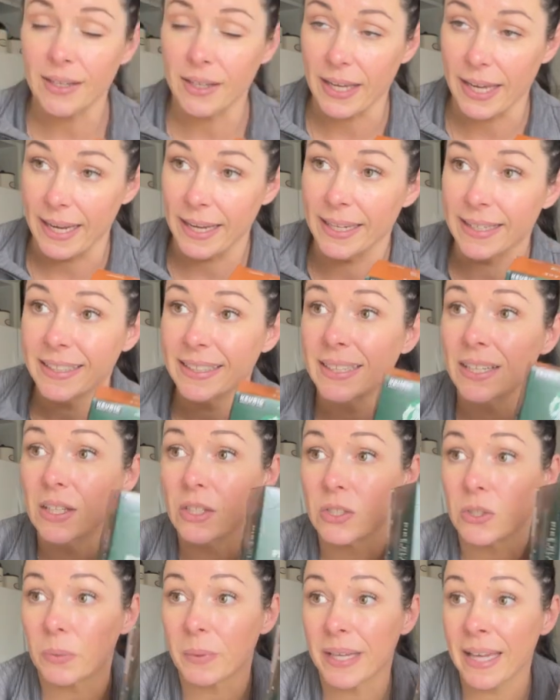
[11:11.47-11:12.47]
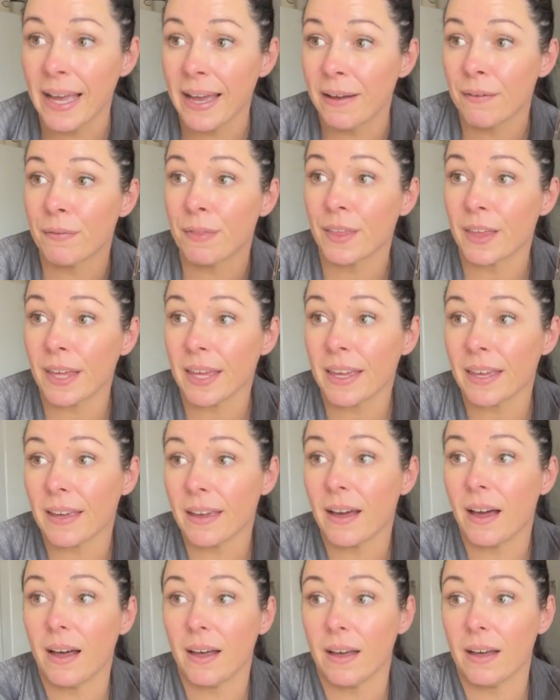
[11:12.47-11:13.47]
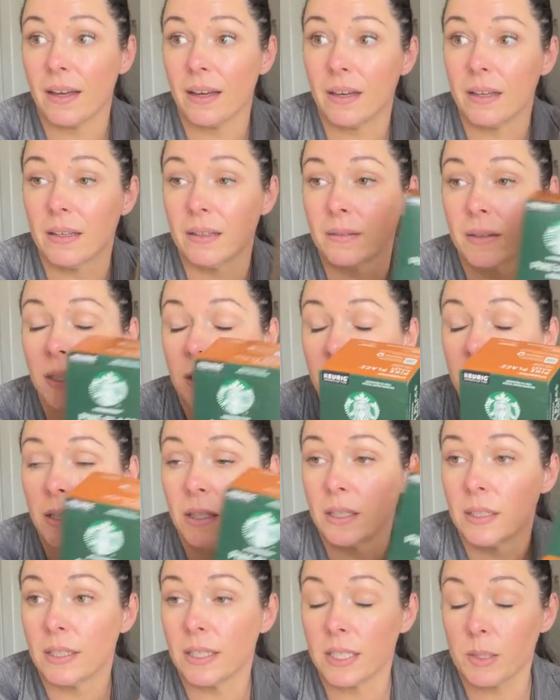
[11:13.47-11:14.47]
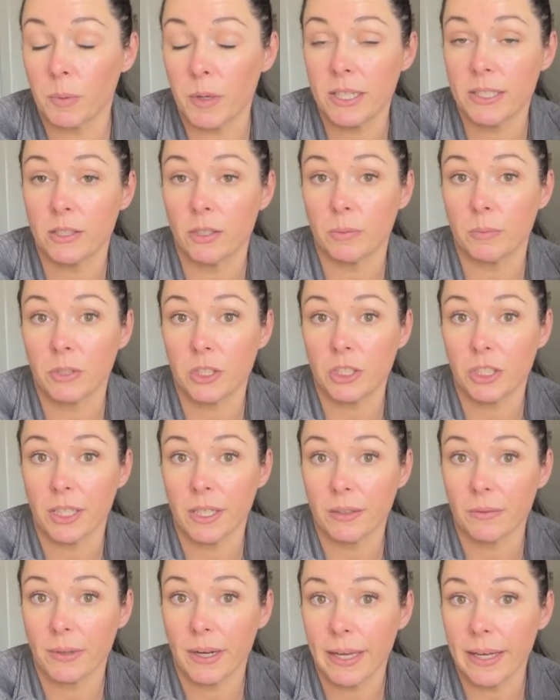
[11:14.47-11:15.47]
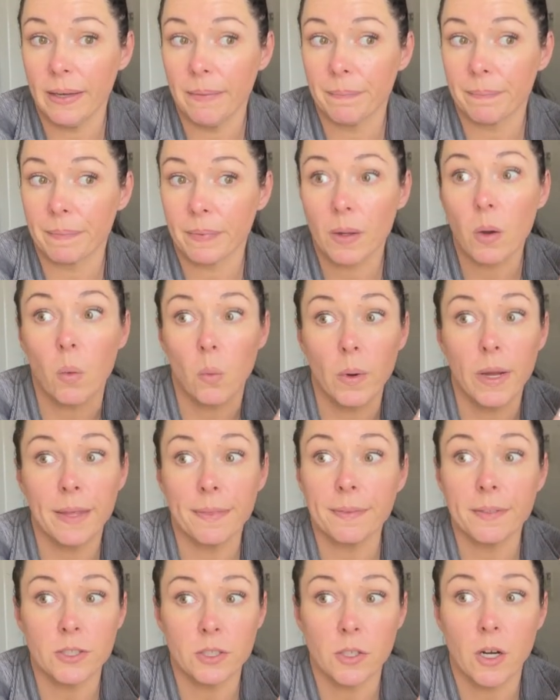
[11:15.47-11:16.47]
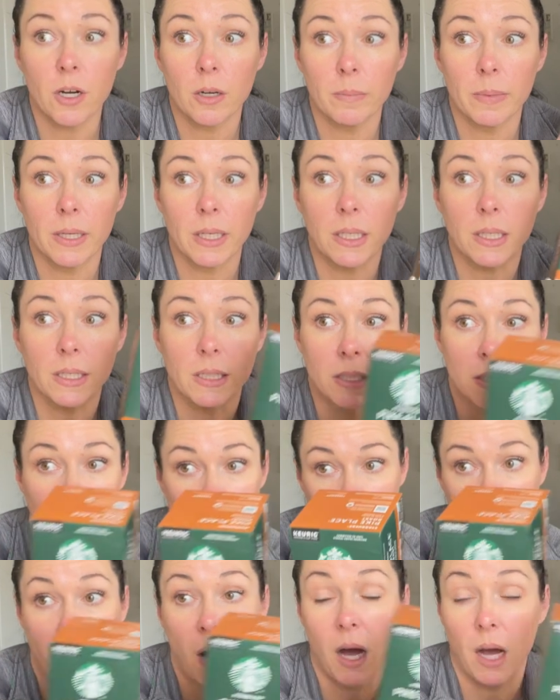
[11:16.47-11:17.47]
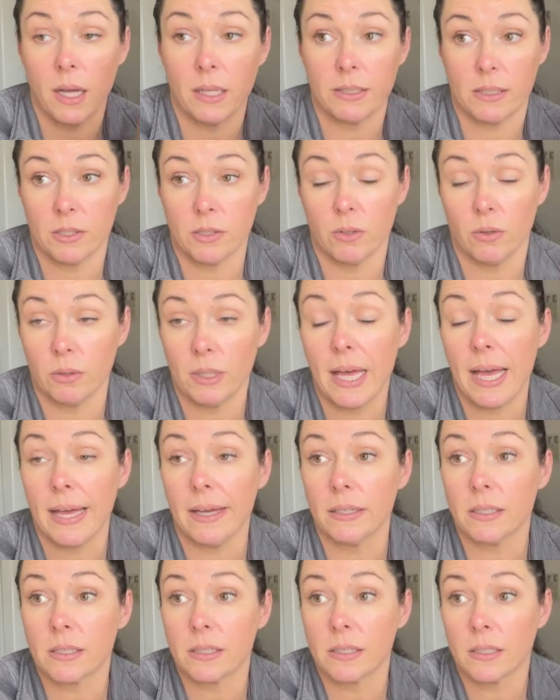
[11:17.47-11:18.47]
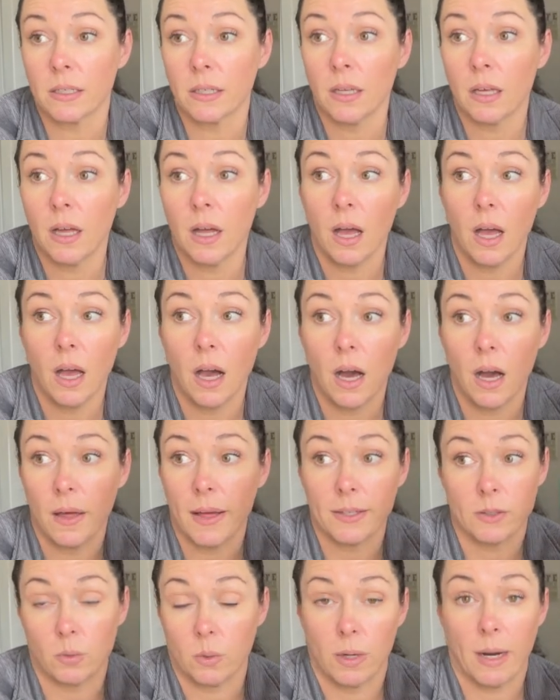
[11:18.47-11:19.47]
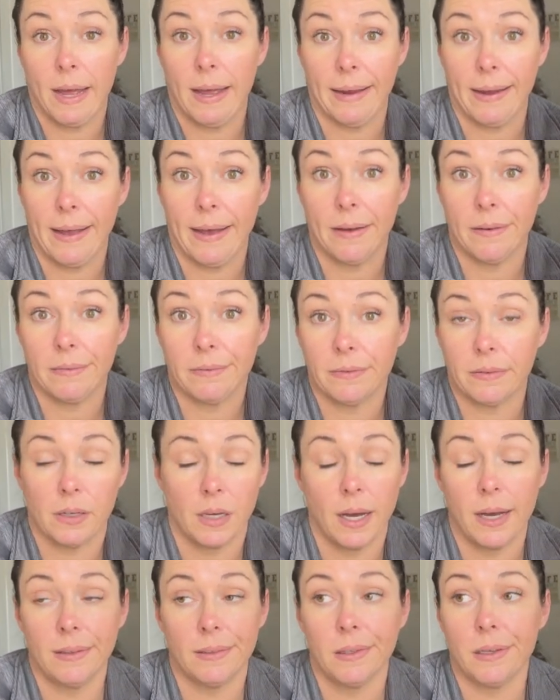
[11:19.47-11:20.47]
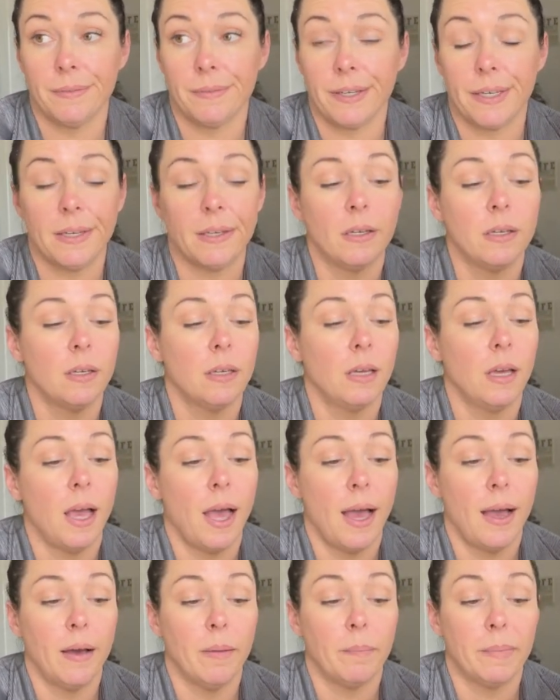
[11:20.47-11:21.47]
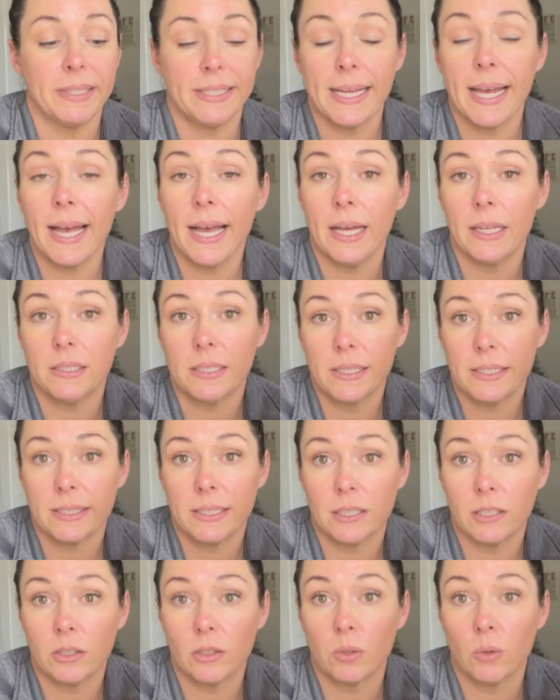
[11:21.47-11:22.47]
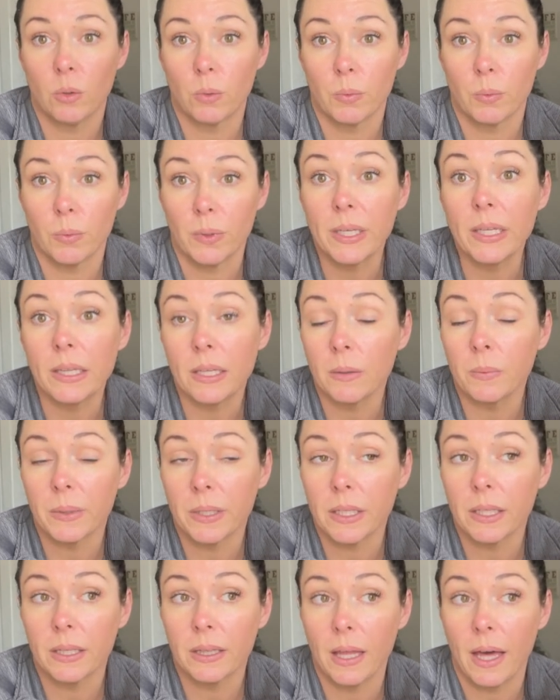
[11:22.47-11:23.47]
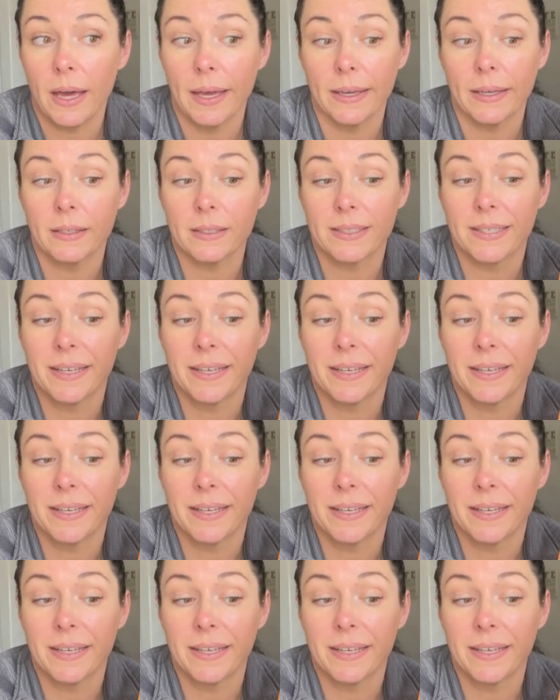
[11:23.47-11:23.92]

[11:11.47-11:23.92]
okay. So we have the uh, Nespresso machine, right? With Starbucks pods, no less. That's what I have. I love it. My dad still really, really likes